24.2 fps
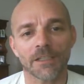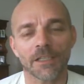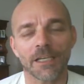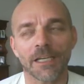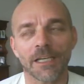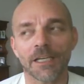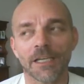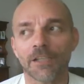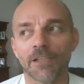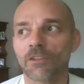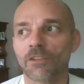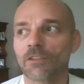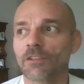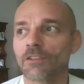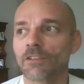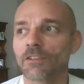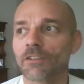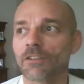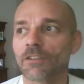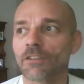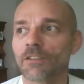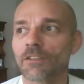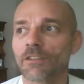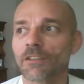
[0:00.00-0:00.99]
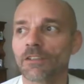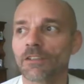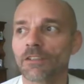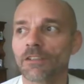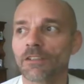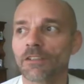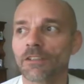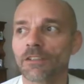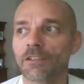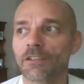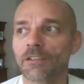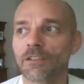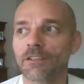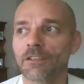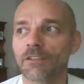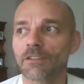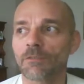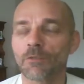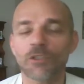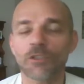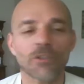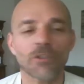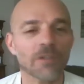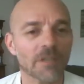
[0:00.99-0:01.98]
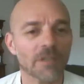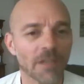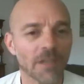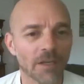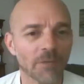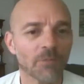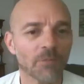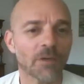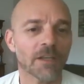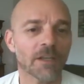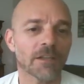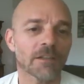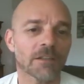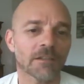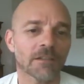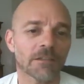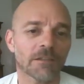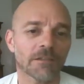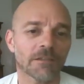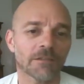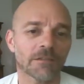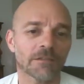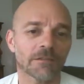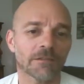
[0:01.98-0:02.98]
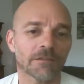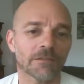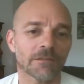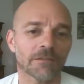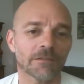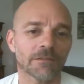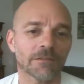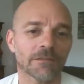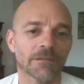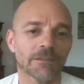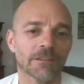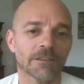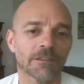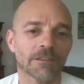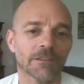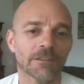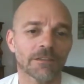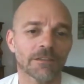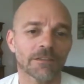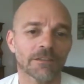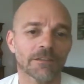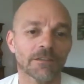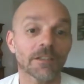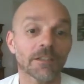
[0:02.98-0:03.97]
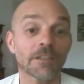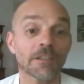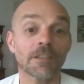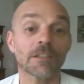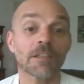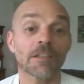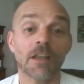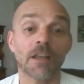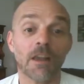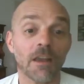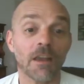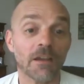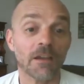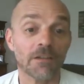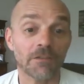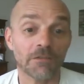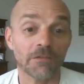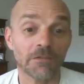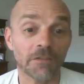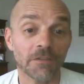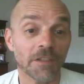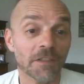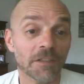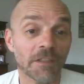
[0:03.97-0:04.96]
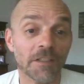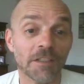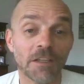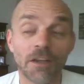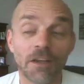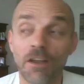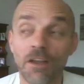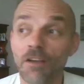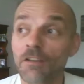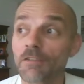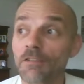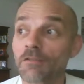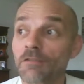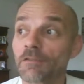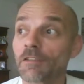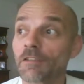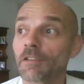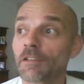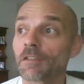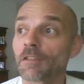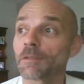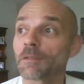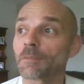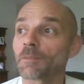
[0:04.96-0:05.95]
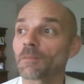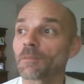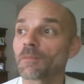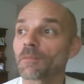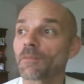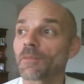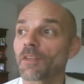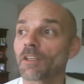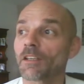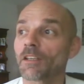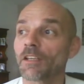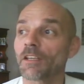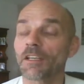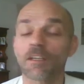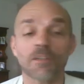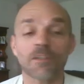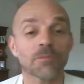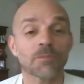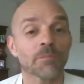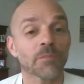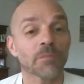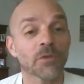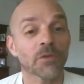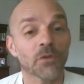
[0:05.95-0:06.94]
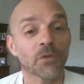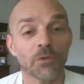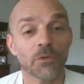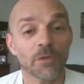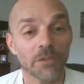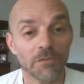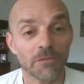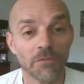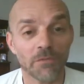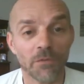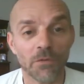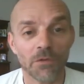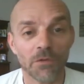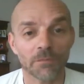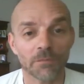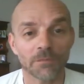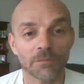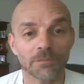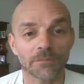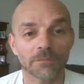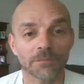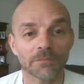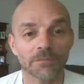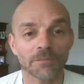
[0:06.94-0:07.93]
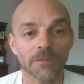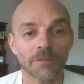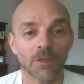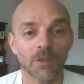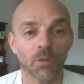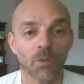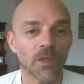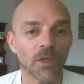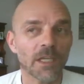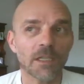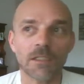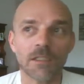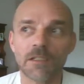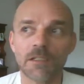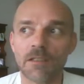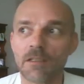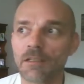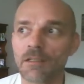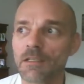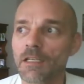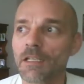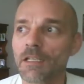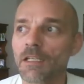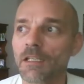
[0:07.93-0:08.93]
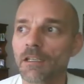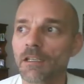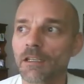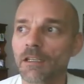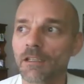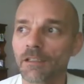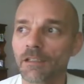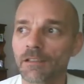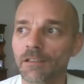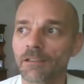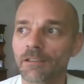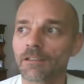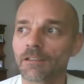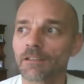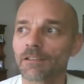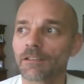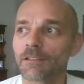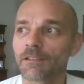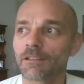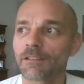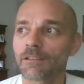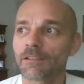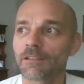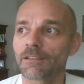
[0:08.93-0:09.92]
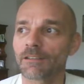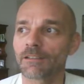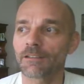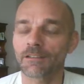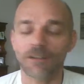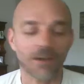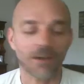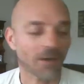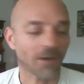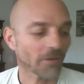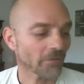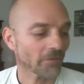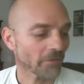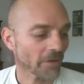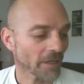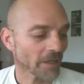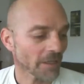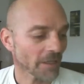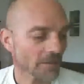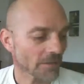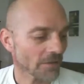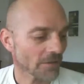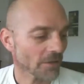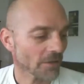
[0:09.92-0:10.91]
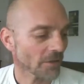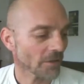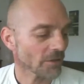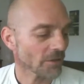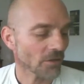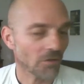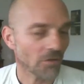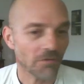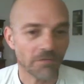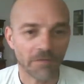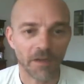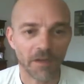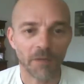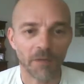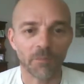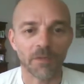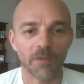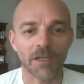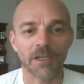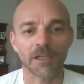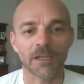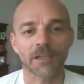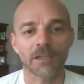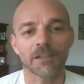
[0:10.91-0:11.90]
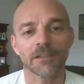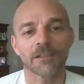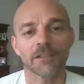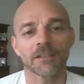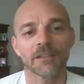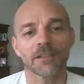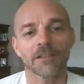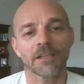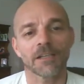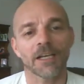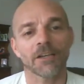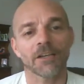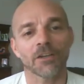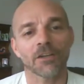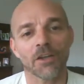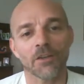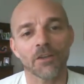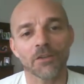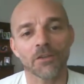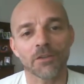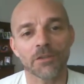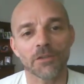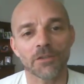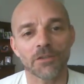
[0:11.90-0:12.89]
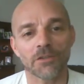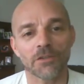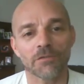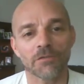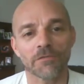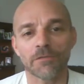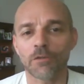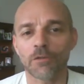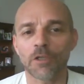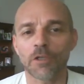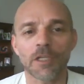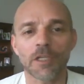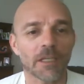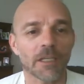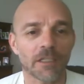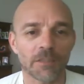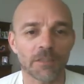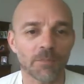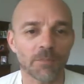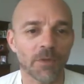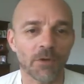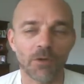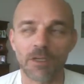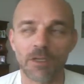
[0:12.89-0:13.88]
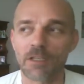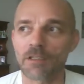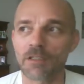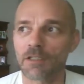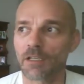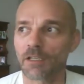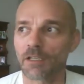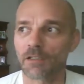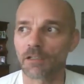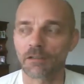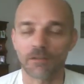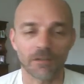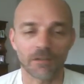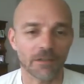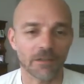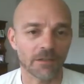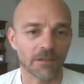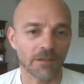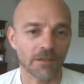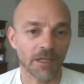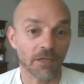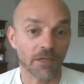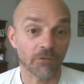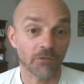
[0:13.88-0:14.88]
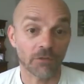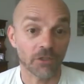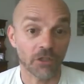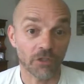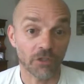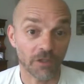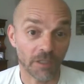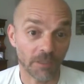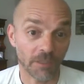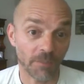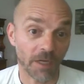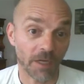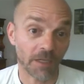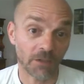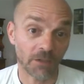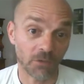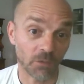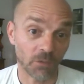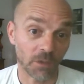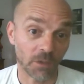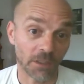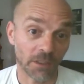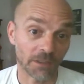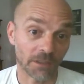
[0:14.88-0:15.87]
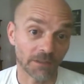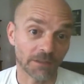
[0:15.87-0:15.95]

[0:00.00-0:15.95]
And we should celebrate this. This is love. This is love in its purest form. We can see our friends, our soul family, and others fully experiencing the sacred journey back to one.